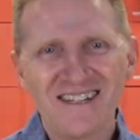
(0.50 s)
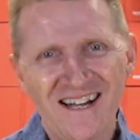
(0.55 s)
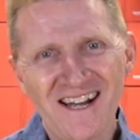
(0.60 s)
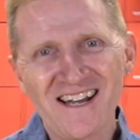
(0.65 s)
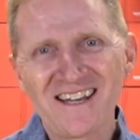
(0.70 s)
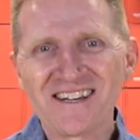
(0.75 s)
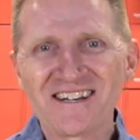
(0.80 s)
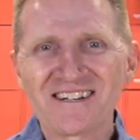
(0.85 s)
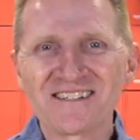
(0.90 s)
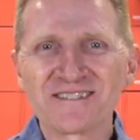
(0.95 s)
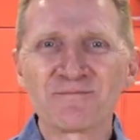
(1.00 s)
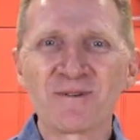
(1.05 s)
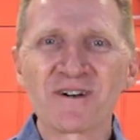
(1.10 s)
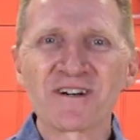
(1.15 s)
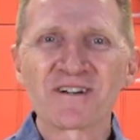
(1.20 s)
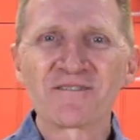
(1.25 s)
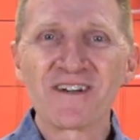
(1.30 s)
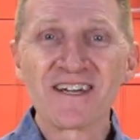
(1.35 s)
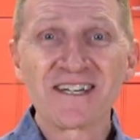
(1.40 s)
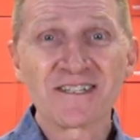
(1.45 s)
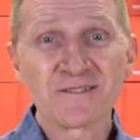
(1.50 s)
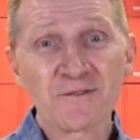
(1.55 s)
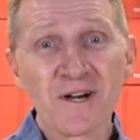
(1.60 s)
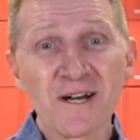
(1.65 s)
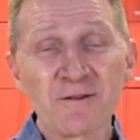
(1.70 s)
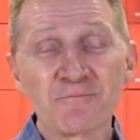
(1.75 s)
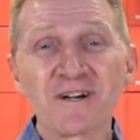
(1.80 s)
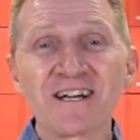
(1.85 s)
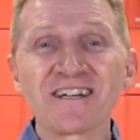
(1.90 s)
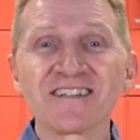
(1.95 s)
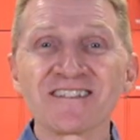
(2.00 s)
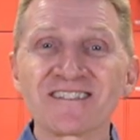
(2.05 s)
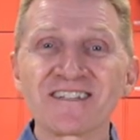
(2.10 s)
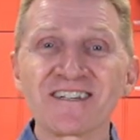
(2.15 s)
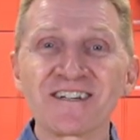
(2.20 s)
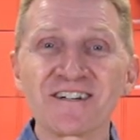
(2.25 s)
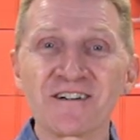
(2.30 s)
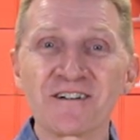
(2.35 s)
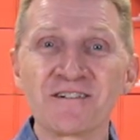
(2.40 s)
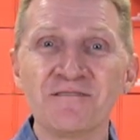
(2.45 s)
Hi there, Spark fans. Rob Reynolds
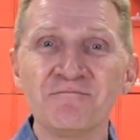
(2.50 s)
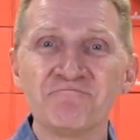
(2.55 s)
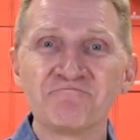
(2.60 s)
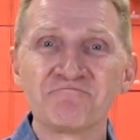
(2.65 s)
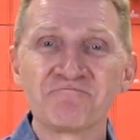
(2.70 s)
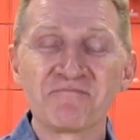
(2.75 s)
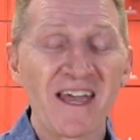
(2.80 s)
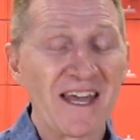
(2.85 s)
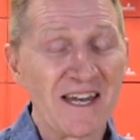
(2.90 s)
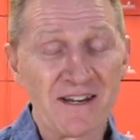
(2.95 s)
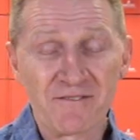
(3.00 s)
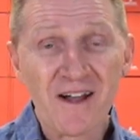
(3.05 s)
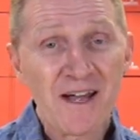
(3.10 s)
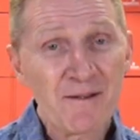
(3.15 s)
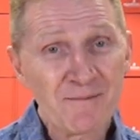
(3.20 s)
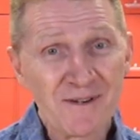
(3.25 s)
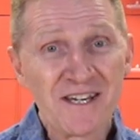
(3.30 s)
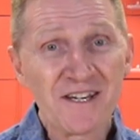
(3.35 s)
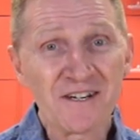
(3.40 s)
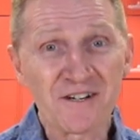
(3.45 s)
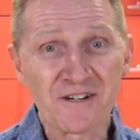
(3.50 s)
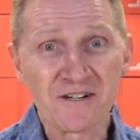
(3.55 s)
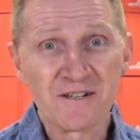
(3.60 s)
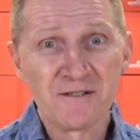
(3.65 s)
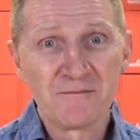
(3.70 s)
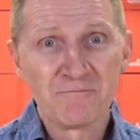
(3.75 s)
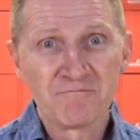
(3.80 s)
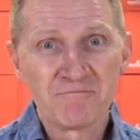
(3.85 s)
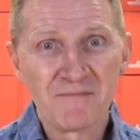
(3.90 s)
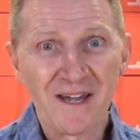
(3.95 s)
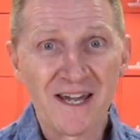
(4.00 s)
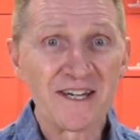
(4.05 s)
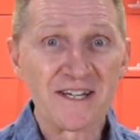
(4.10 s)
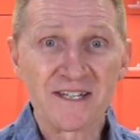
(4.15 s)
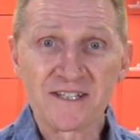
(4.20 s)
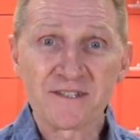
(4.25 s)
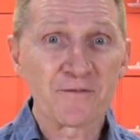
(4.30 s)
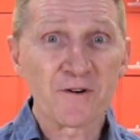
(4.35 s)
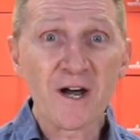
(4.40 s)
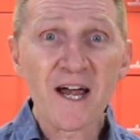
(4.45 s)
here. And if I'm here, and
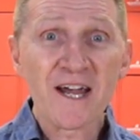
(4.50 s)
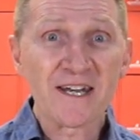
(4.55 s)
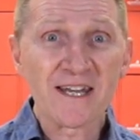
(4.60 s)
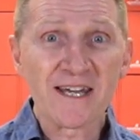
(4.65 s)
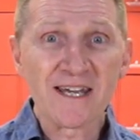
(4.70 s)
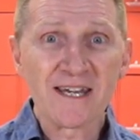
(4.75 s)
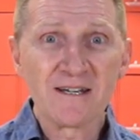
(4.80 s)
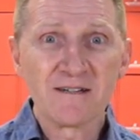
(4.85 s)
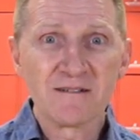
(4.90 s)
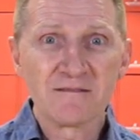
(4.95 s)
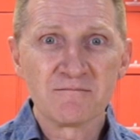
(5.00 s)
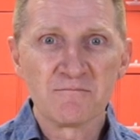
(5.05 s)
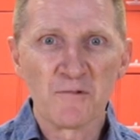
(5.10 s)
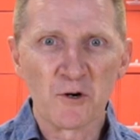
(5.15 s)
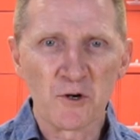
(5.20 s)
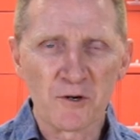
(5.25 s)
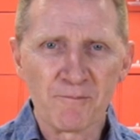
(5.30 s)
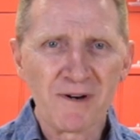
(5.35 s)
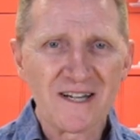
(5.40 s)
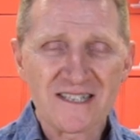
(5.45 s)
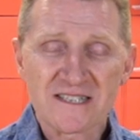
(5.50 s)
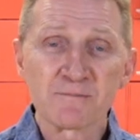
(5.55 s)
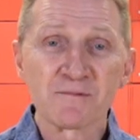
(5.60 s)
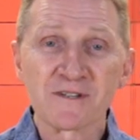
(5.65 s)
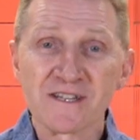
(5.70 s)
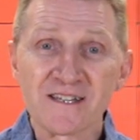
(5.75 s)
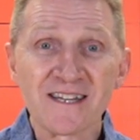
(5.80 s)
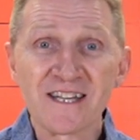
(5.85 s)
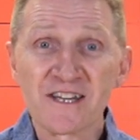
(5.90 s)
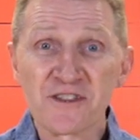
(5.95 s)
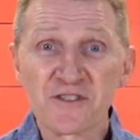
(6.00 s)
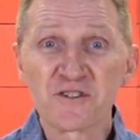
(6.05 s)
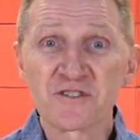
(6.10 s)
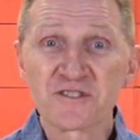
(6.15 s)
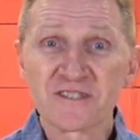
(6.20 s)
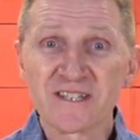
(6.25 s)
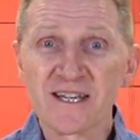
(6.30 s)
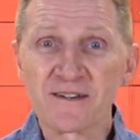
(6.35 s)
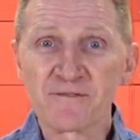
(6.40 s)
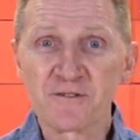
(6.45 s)
it's Friday, or possibly late
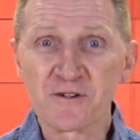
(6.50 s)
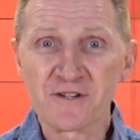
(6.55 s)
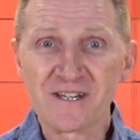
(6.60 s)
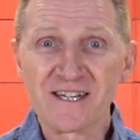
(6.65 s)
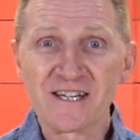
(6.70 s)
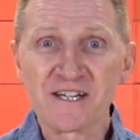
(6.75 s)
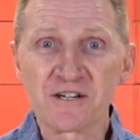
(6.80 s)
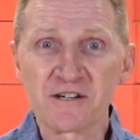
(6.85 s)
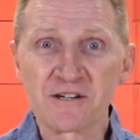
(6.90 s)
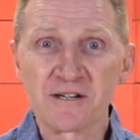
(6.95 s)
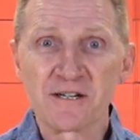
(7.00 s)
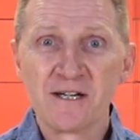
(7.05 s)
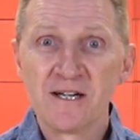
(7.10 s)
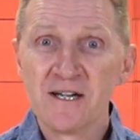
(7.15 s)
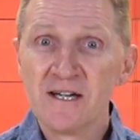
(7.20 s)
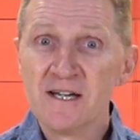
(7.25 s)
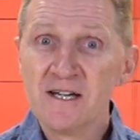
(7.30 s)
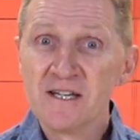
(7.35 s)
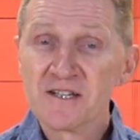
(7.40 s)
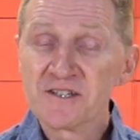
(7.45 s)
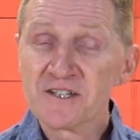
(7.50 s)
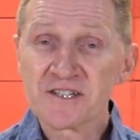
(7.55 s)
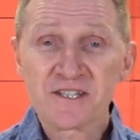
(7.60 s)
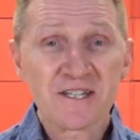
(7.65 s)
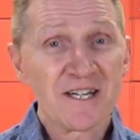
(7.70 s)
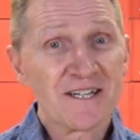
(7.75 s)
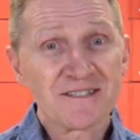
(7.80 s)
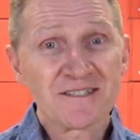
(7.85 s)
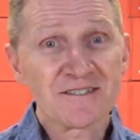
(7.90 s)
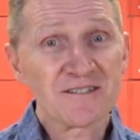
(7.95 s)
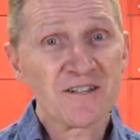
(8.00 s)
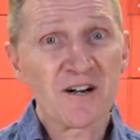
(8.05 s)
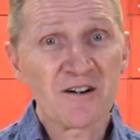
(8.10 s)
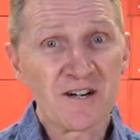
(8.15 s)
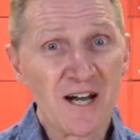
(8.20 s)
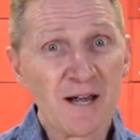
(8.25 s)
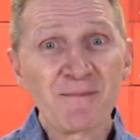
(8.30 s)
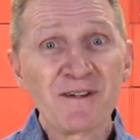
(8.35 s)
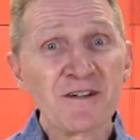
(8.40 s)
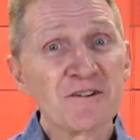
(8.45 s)
Thursday if you're eager, then chances are
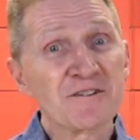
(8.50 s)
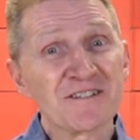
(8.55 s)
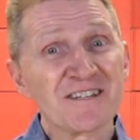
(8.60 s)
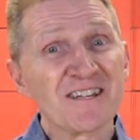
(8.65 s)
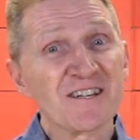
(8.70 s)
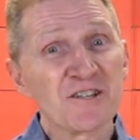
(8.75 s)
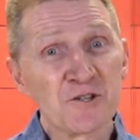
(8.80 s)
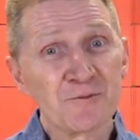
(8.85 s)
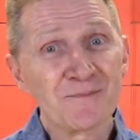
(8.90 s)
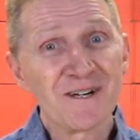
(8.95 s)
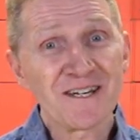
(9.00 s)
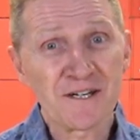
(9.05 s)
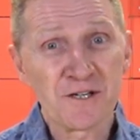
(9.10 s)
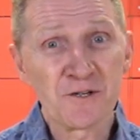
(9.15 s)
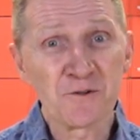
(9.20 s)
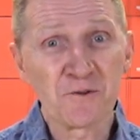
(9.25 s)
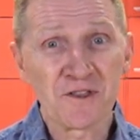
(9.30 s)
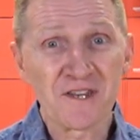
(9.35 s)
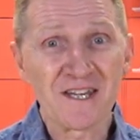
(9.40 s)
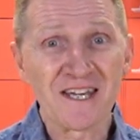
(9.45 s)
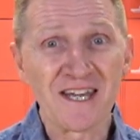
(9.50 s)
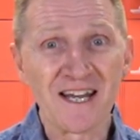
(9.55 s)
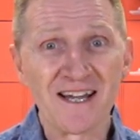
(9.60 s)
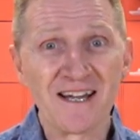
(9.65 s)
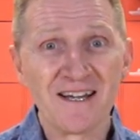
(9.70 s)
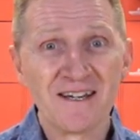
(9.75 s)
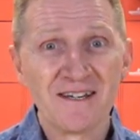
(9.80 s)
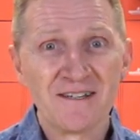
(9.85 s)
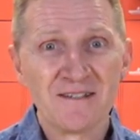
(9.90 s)
I'm here to tell you about a new thing.